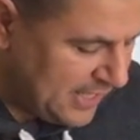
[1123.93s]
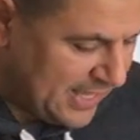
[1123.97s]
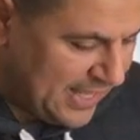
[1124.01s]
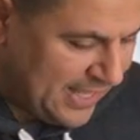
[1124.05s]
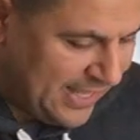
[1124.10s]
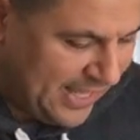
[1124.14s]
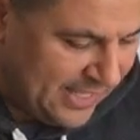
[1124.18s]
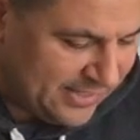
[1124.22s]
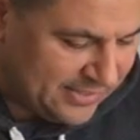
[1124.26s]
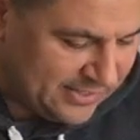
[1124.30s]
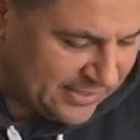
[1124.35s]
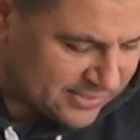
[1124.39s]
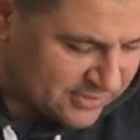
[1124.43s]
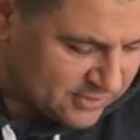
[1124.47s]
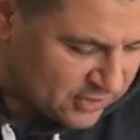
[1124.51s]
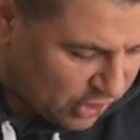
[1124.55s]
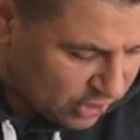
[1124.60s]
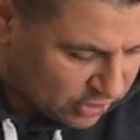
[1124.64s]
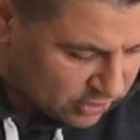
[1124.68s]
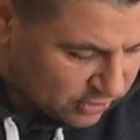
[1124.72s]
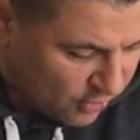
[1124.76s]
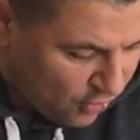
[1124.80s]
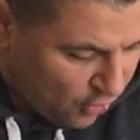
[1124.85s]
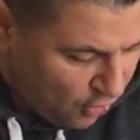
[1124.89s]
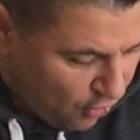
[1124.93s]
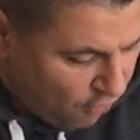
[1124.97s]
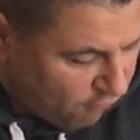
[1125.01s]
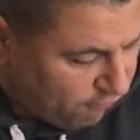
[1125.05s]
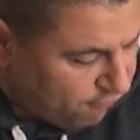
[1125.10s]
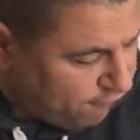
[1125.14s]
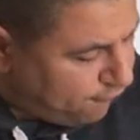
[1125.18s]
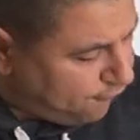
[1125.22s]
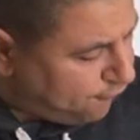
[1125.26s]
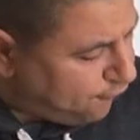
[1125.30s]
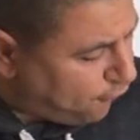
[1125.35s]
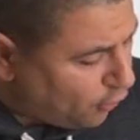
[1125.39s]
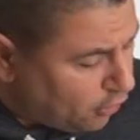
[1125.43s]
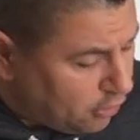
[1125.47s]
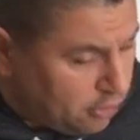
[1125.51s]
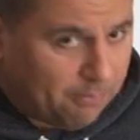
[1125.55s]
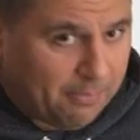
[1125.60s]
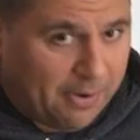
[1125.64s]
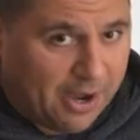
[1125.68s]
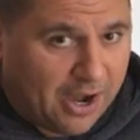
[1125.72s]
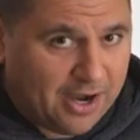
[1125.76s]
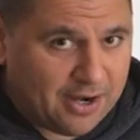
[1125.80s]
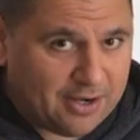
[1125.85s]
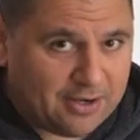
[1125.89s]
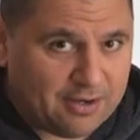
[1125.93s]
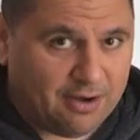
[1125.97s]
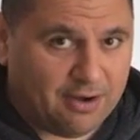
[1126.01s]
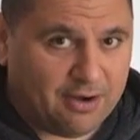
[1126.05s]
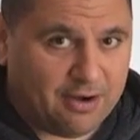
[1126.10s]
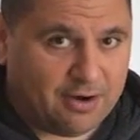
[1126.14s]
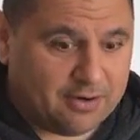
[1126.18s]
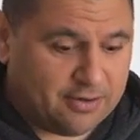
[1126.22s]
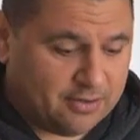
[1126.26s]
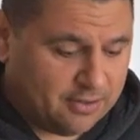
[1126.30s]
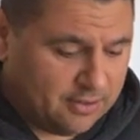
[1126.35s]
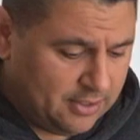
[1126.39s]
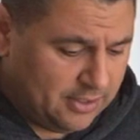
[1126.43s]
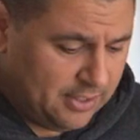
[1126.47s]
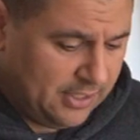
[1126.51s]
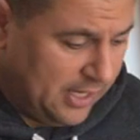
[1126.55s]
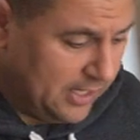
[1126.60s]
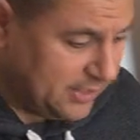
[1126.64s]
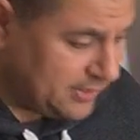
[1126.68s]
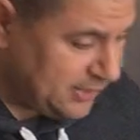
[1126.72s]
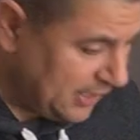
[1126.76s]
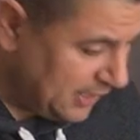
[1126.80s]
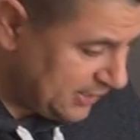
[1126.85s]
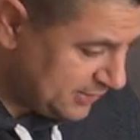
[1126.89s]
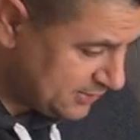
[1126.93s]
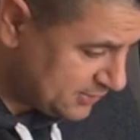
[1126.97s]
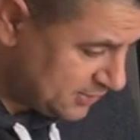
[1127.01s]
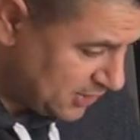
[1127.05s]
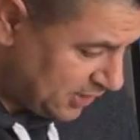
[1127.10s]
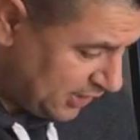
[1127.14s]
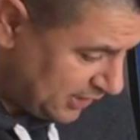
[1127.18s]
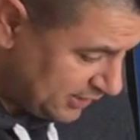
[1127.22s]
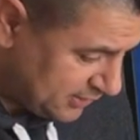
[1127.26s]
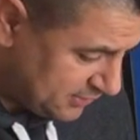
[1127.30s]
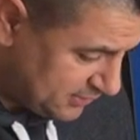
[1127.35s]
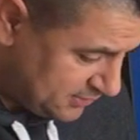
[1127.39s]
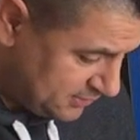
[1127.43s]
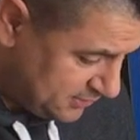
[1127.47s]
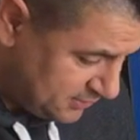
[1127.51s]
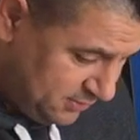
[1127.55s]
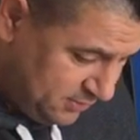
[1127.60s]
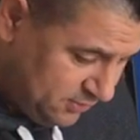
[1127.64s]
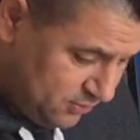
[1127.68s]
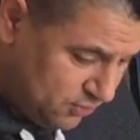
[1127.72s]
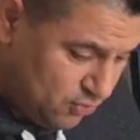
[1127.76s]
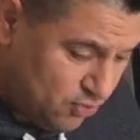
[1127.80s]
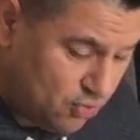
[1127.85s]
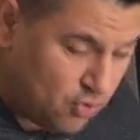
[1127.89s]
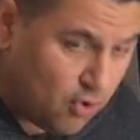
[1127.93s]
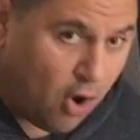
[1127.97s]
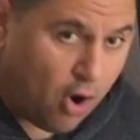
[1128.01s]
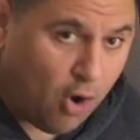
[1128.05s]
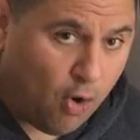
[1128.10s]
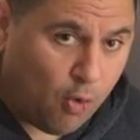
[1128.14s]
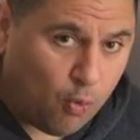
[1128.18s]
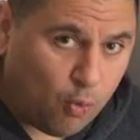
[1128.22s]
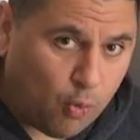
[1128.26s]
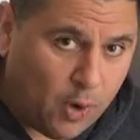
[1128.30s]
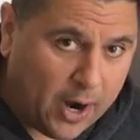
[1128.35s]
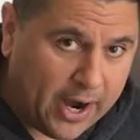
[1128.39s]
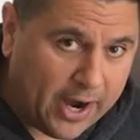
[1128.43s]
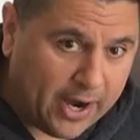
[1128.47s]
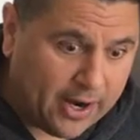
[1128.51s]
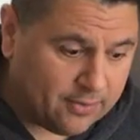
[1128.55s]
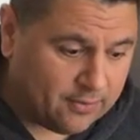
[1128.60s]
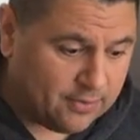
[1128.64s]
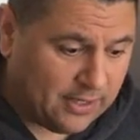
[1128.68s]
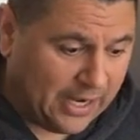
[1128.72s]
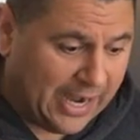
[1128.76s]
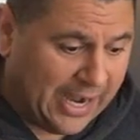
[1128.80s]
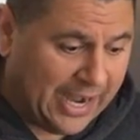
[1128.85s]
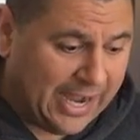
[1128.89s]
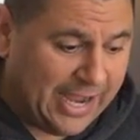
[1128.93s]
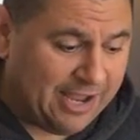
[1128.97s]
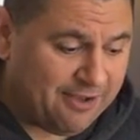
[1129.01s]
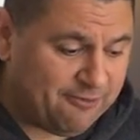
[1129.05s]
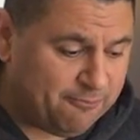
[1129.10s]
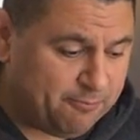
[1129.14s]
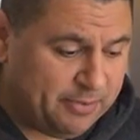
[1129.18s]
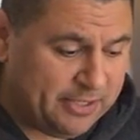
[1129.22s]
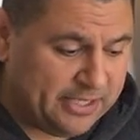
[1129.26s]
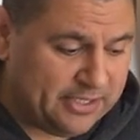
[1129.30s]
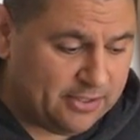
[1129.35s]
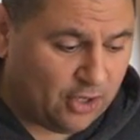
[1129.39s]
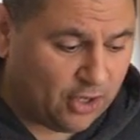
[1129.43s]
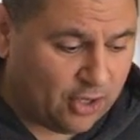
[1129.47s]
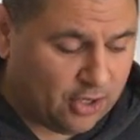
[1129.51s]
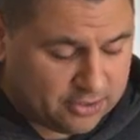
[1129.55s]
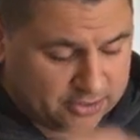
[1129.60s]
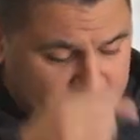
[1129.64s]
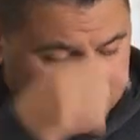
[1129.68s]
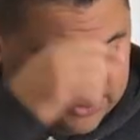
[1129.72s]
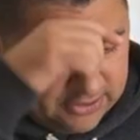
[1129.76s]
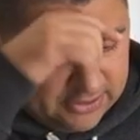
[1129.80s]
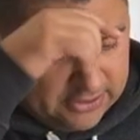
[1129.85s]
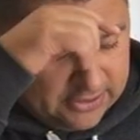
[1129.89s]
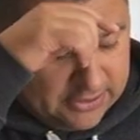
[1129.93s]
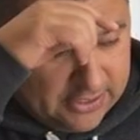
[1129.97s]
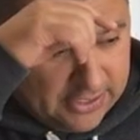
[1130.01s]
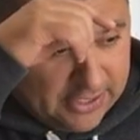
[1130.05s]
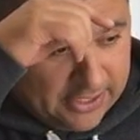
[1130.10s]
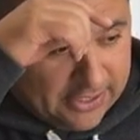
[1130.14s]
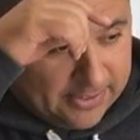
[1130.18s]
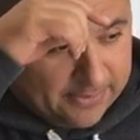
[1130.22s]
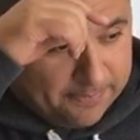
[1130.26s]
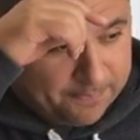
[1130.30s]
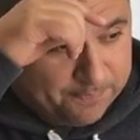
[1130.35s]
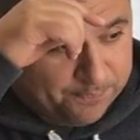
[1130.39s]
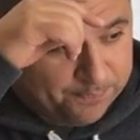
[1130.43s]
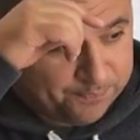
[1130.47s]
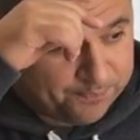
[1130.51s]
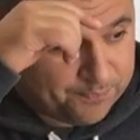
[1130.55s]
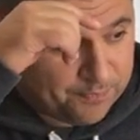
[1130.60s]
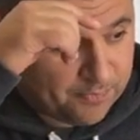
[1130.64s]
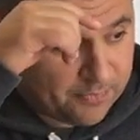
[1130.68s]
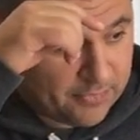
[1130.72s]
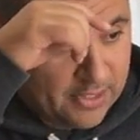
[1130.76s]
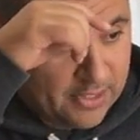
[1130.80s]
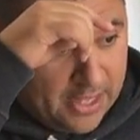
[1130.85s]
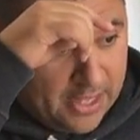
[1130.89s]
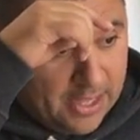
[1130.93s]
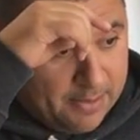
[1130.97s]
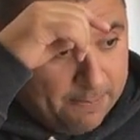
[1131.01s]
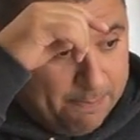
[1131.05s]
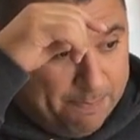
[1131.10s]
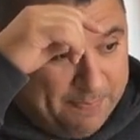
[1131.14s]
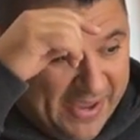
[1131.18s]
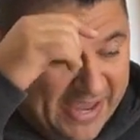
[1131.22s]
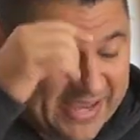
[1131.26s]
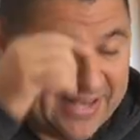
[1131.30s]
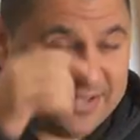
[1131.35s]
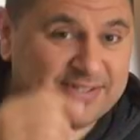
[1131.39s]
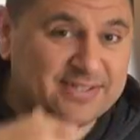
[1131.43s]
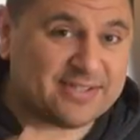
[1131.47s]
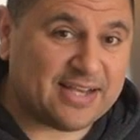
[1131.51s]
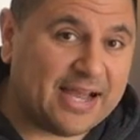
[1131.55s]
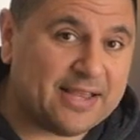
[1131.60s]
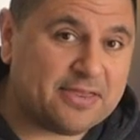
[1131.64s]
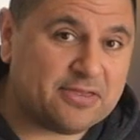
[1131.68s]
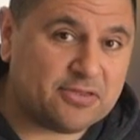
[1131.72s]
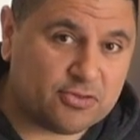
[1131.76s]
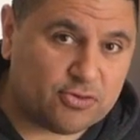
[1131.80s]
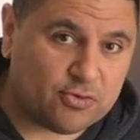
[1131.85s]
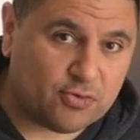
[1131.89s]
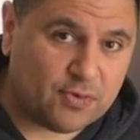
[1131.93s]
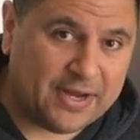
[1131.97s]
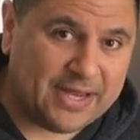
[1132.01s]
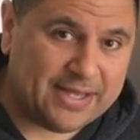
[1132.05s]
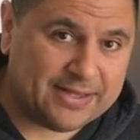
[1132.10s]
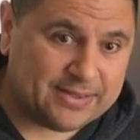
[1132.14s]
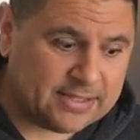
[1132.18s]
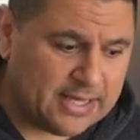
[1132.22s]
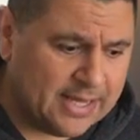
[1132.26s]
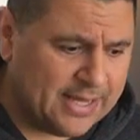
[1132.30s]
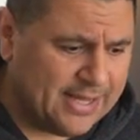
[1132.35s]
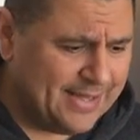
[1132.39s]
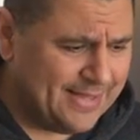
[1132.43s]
It has got full mylar. It has got nowhere. I have been on the pin side thread.